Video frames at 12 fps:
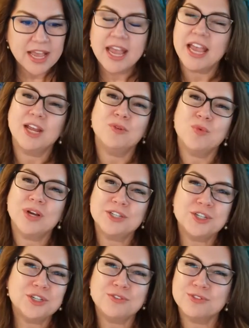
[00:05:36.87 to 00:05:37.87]
And
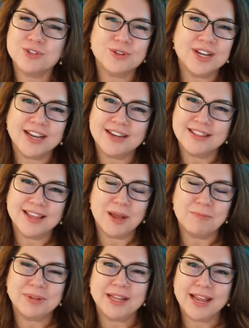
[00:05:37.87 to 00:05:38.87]
once you've created
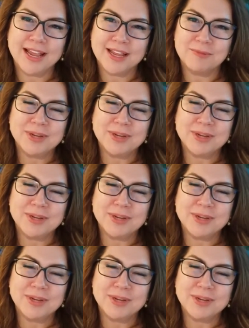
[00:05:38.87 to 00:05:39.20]
that plan,